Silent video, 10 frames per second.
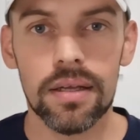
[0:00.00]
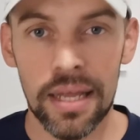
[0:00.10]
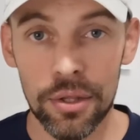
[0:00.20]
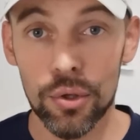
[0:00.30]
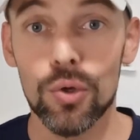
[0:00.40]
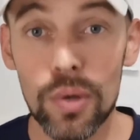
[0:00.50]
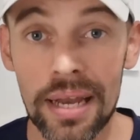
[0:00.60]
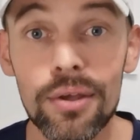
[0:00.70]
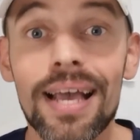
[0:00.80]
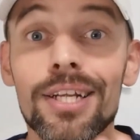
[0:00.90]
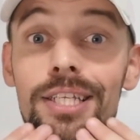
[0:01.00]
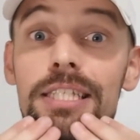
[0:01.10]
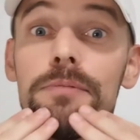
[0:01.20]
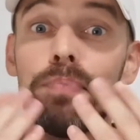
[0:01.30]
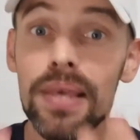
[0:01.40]
and you actually
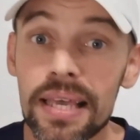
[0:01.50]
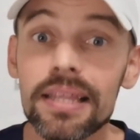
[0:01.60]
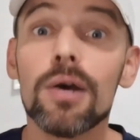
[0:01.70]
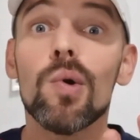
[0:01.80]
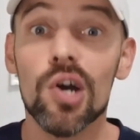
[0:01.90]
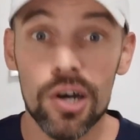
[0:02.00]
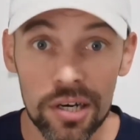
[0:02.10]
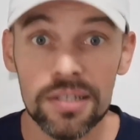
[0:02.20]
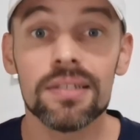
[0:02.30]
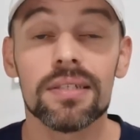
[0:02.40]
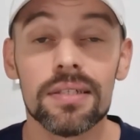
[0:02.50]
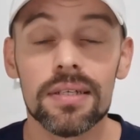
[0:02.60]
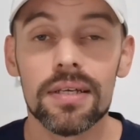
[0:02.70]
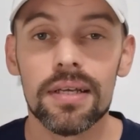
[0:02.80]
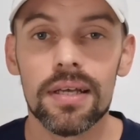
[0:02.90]
speak the words,
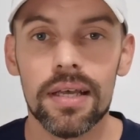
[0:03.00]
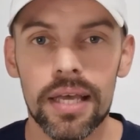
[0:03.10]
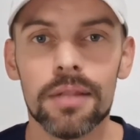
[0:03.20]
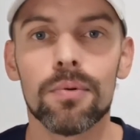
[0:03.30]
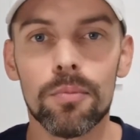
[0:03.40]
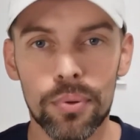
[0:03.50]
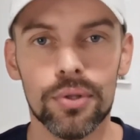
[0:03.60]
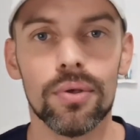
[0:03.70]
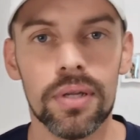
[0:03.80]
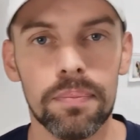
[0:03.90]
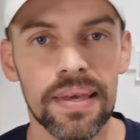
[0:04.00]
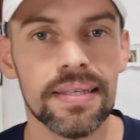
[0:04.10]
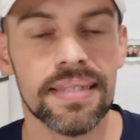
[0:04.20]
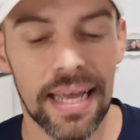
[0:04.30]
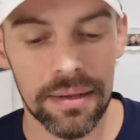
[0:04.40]
it will put you in the
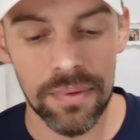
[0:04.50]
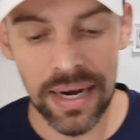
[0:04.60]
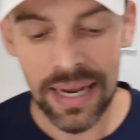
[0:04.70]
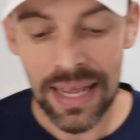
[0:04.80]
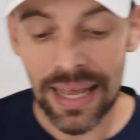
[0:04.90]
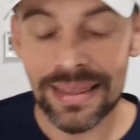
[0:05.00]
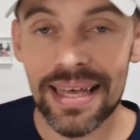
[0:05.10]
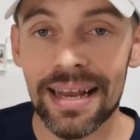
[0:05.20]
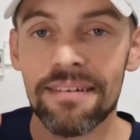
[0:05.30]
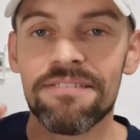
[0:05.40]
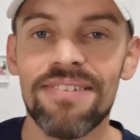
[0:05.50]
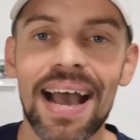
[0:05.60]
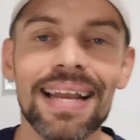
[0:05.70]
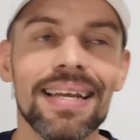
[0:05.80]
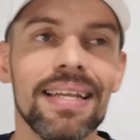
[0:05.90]
peak state, right? And then
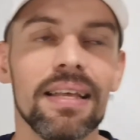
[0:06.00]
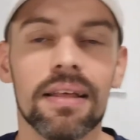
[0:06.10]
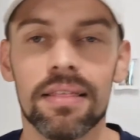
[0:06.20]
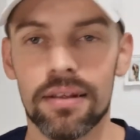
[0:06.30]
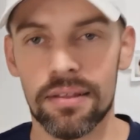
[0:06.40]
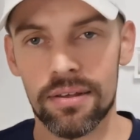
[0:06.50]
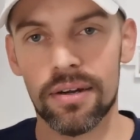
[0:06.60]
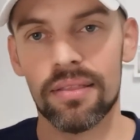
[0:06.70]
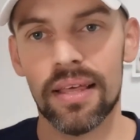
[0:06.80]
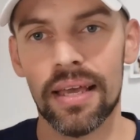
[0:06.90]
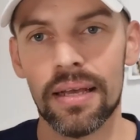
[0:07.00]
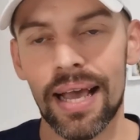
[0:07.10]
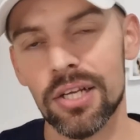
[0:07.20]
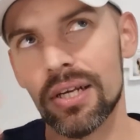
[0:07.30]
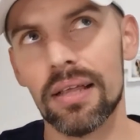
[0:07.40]
finally the third thing,
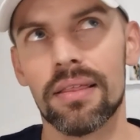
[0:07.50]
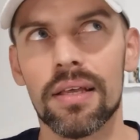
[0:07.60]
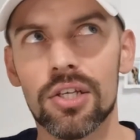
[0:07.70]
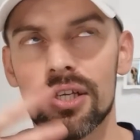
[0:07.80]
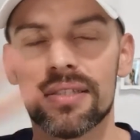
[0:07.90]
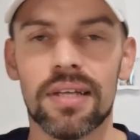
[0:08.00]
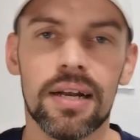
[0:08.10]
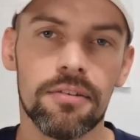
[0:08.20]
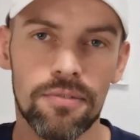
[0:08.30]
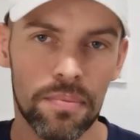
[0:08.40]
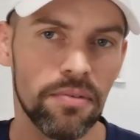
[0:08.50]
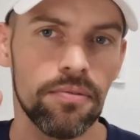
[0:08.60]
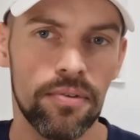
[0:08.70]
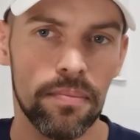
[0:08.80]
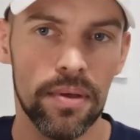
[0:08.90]
actually I think he started from
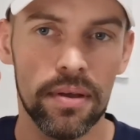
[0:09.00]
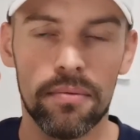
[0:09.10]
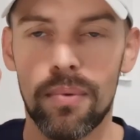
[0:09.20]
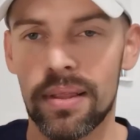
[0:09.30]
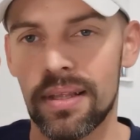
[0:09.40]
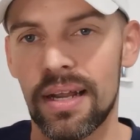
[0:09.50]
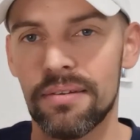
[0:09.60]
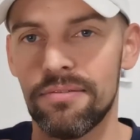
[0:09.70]
the one that